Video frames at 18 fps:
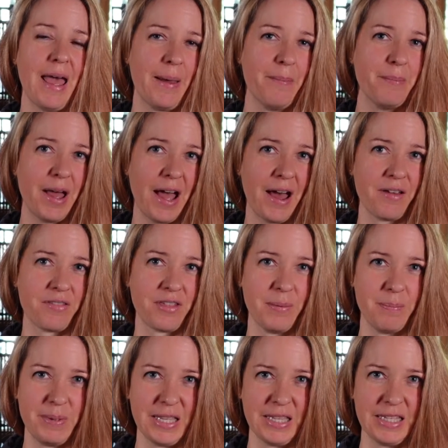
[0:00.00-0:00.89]
empath
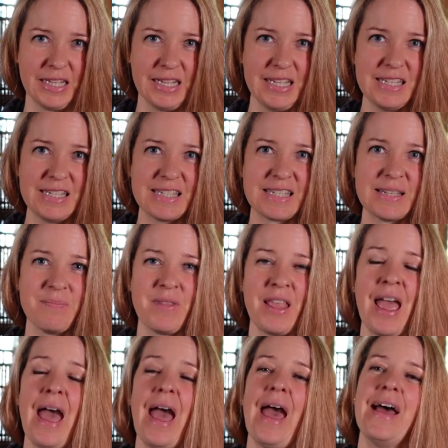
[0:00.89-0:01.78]
abilities
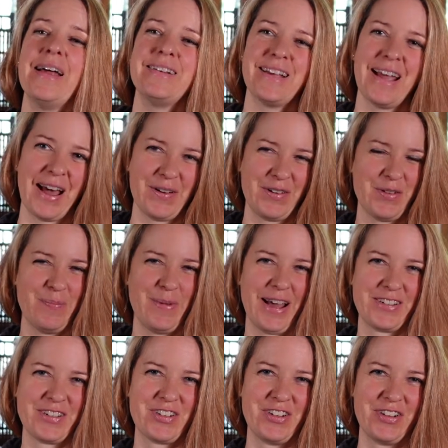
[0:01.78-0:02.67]
and how to
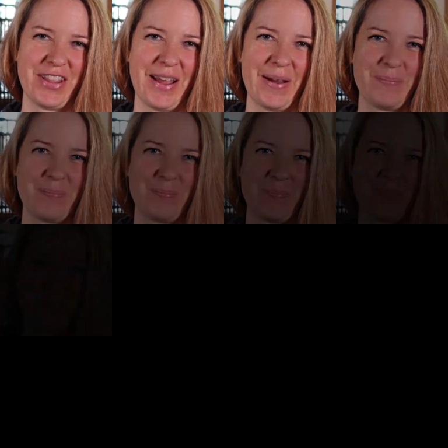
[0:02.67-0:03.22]
master them.